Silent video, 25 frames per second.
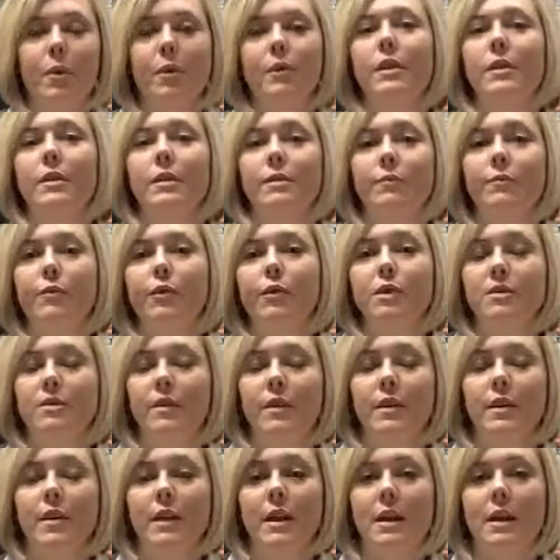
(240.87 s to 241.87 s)
or that, first
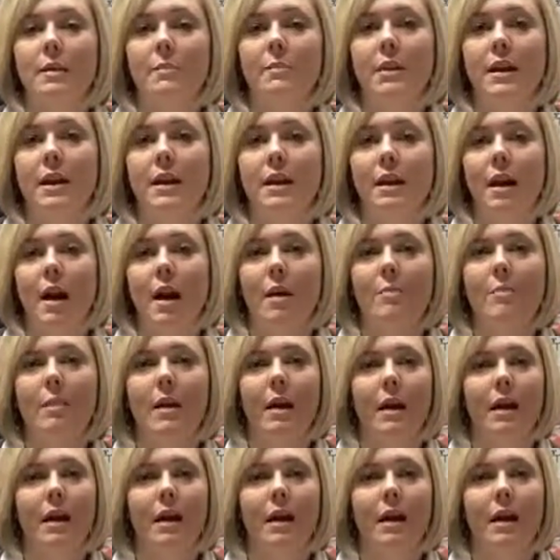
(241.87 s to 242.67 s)
of all, that they can pick it up.